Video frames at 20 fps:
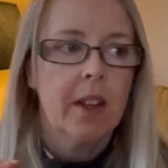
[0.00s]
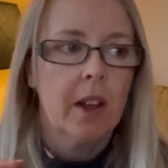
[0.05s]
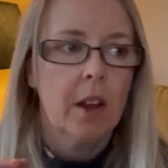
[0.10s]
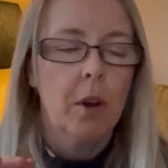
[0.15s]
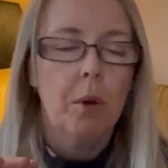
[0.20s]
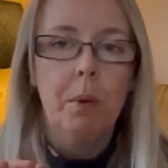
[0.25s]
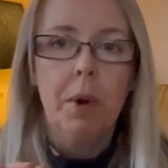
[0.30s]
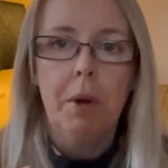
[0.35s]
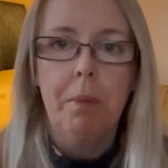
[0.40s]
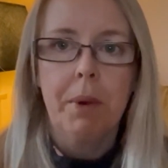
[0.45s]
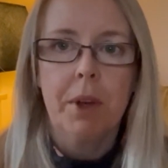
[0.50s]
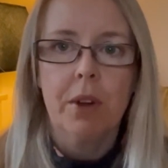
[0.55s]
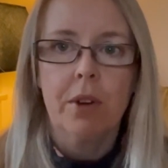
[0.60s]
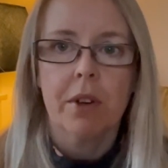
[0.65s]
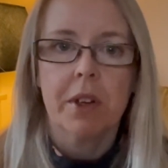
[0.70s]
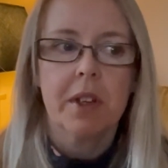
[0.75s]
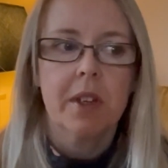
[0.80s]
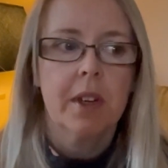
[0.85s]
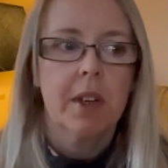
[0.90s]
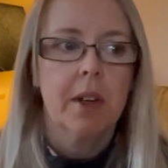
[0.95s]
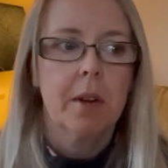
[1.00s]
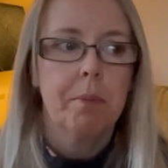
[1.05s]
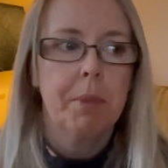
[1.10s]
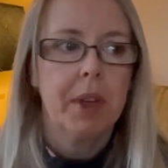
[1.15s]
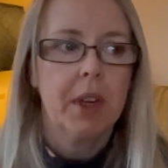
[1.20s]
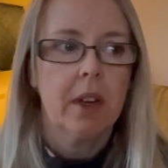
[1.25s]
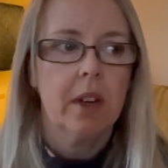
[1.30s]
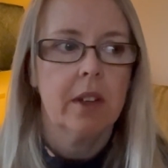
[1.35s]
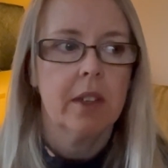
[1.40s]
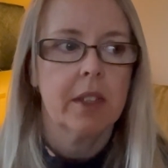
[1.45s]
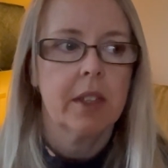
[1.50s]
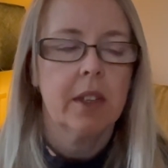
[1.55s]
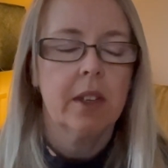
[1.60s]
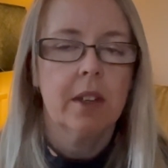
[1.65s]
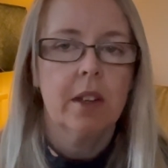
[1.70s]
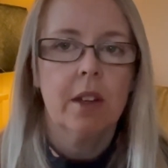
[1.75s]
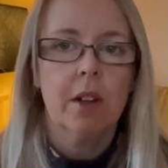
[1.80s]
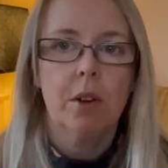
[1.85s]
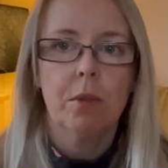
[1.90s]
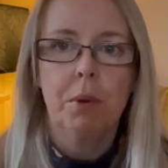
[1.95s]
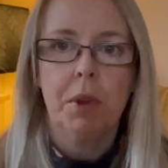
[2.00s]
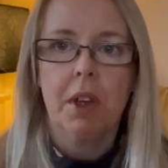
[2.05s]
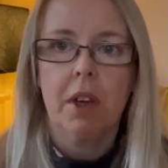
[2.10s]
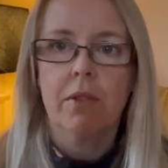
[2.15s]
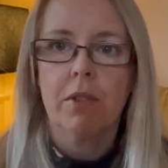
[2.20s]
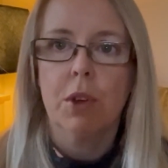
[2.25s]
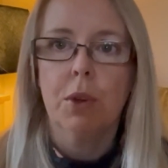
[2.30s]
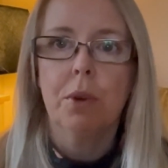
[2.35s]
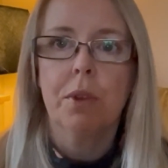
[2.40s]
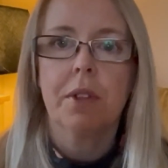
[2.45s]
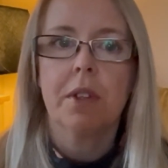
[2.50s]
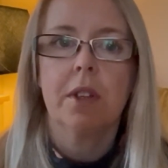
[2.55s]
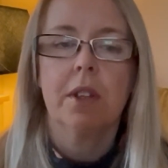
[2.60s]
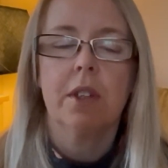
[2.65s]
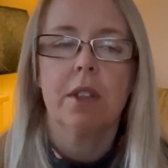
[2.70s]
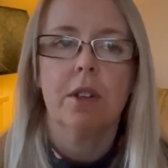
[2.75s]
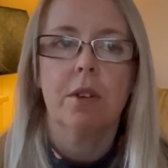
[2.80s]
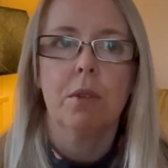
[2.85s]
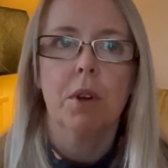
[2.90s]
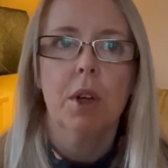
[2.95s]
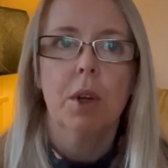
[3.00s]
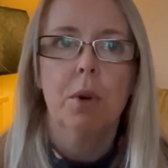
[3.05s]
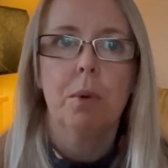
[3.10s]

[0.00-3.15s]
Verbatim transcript: we'll be good because we have loads to do.